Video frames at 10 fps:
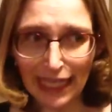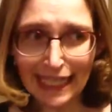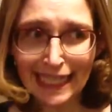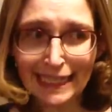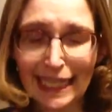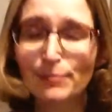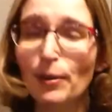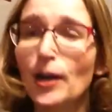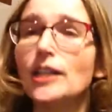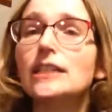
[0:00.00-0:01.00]
In
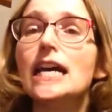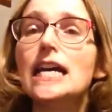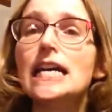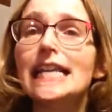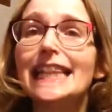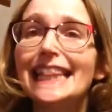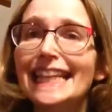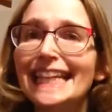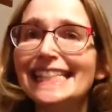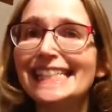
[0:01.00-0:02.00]
part,
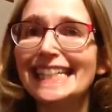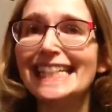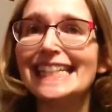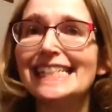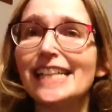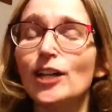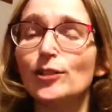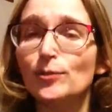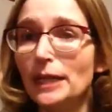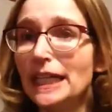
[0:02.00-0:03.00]
this is a
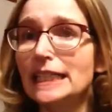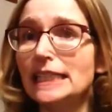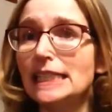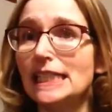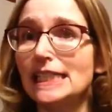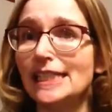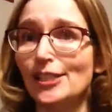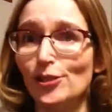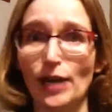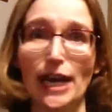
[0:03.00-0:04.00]
great
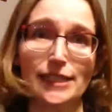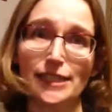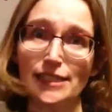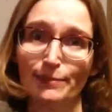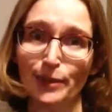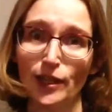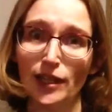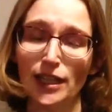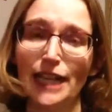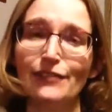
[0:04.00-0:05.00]
distracting
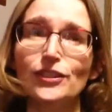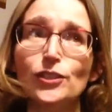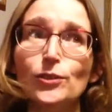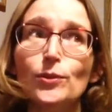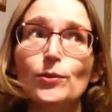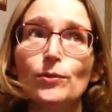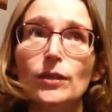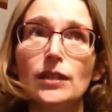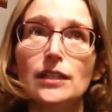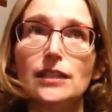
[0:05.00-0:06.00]
book.
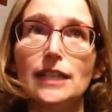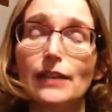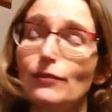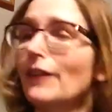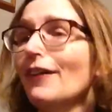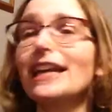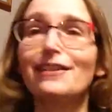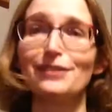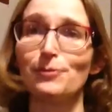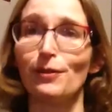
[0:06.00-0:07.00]
If any
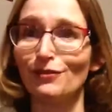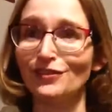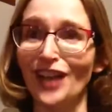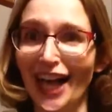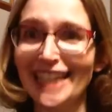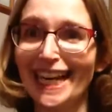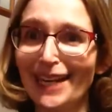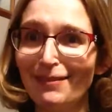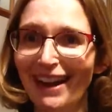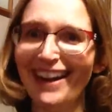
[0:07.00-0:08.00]
of us were flying
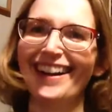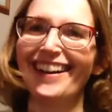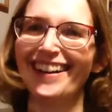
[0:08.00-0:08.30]
anywhere,